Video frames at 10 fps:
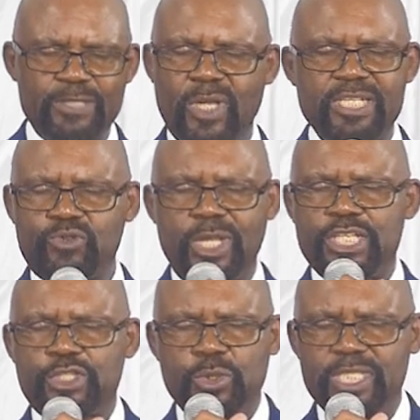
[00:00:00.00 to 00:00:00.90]
But
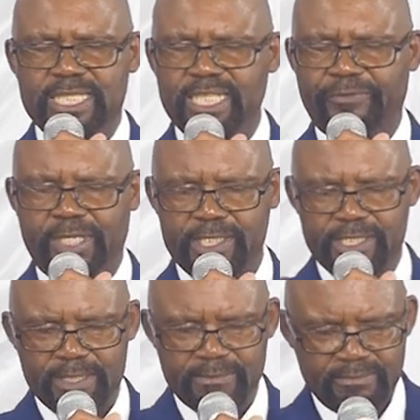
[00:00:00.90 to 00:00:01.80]
2022 is
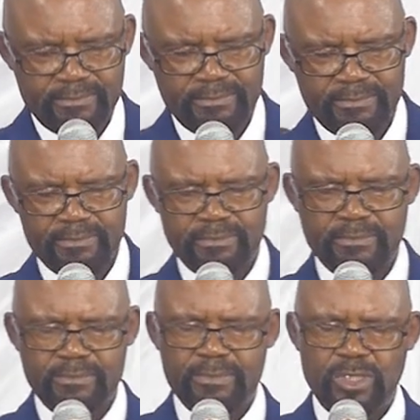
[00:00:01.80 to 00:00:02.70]
different.
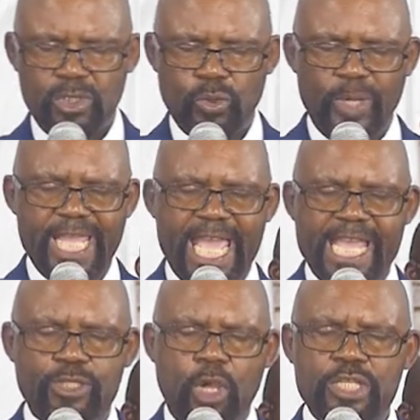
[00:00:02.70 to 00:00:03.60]
We
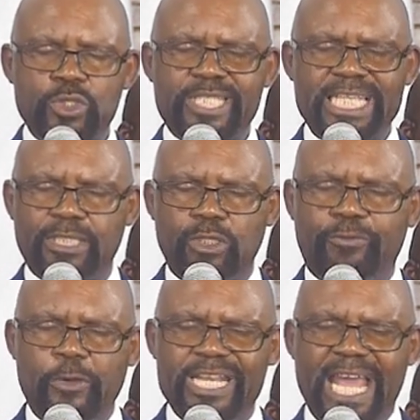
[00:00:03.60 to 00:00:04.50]
ain't going to settle
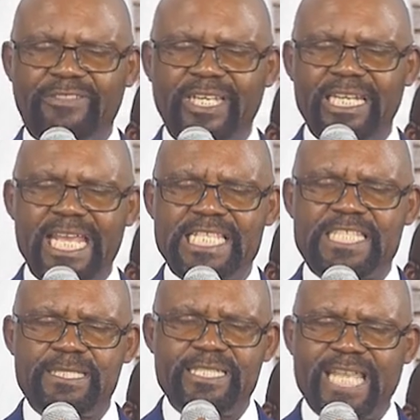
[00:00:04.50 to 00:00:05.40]
for nothing
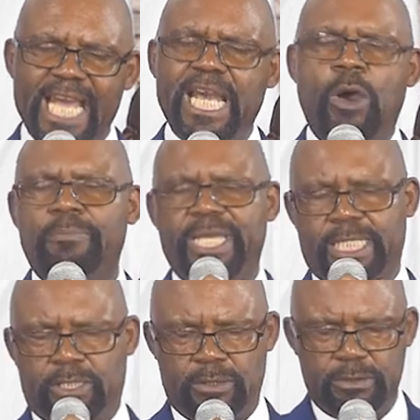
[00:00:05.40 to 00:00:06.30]
less than our
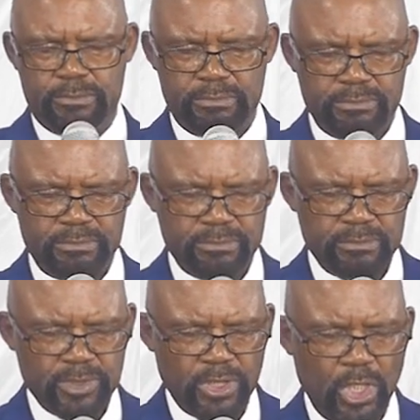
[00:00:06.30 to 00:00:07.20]
miracle.
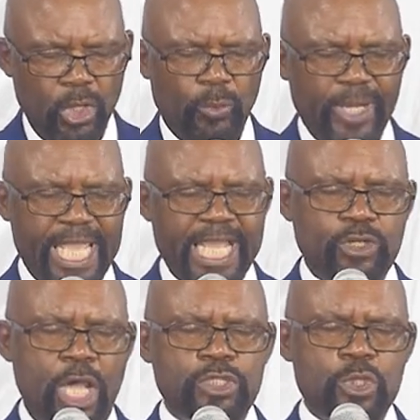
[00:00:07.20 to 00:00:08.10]
We
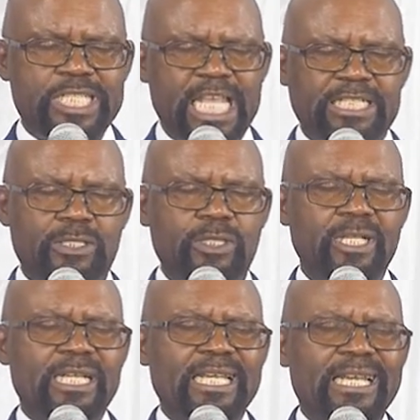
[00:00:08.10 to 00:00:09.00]
ain't going to settle
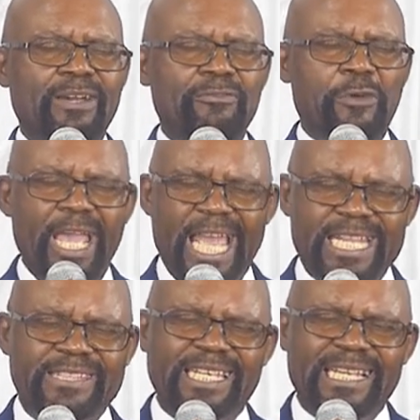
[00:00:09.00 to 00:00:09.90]
for
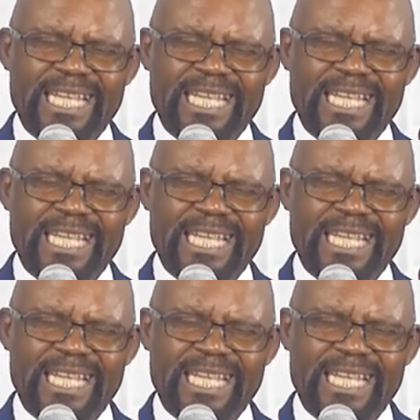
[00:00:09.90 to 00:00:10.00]
anything